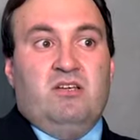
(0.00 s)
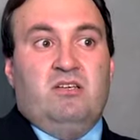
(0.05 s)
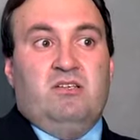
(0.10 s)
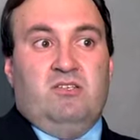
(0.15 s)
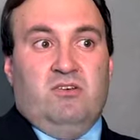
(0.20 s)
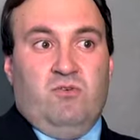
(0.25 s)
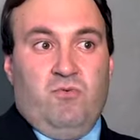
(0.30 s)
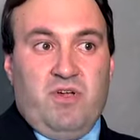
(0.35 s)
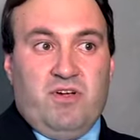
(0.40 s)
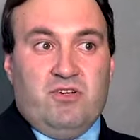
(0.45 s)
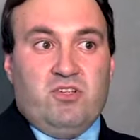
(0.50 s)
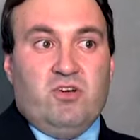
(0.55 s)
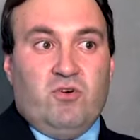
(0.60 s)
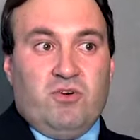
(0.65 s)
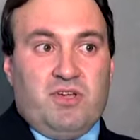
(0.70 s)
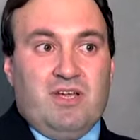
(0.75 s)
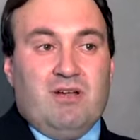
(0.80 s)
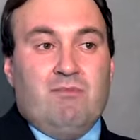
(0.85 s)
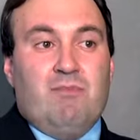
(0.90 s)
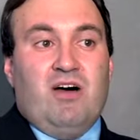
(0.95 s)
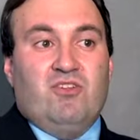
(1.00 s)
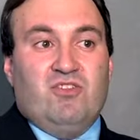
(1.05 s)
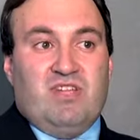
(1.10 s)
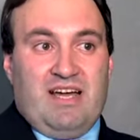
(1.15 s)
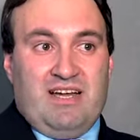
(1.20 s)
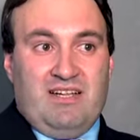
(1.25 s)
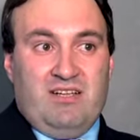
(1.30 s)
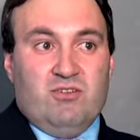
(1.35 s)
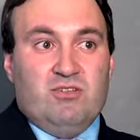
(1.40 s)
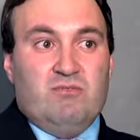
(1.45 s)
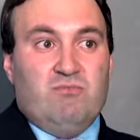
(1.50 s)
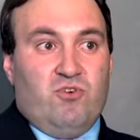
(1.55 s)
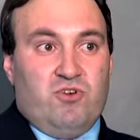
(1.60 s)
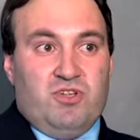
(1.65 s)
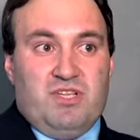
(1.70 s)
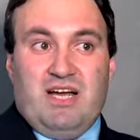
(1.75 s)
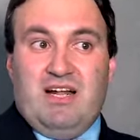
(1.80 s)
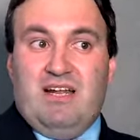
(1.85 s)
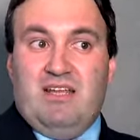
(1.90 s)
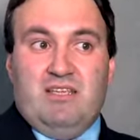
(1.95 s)
So we are talking about adult
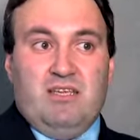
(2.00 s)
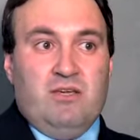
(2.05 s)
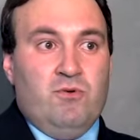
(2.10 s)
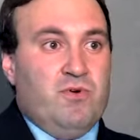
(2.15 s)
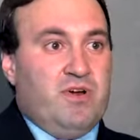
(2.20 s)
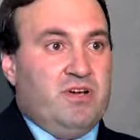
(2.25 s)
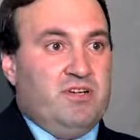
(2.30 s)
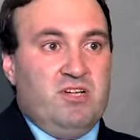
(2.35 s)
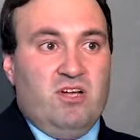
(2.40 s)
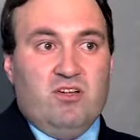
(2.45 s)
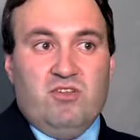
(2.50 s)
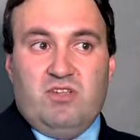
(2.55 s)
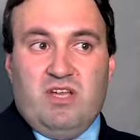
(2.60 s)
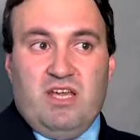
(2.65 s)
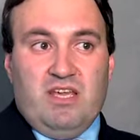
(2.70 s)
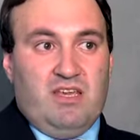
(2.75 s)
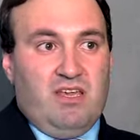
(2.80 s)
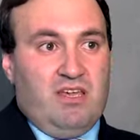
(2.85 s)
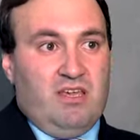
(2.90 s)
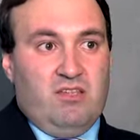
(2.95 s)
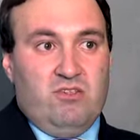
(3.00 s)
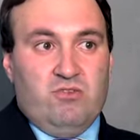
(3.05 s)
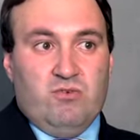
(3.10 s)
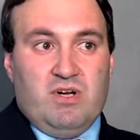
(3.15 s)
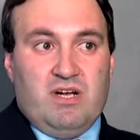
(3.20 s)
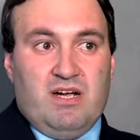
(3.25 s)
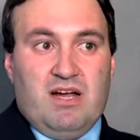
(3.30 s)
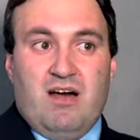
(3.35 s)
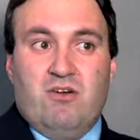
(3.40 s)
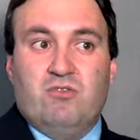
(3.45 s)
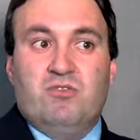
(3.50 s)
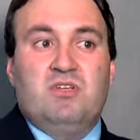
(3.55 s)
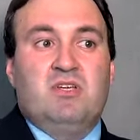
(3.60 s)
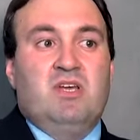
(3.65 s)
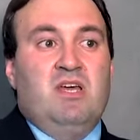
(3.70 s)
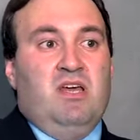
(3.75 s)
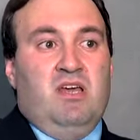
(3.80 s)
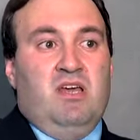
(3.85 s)
mortality. We're not taking into account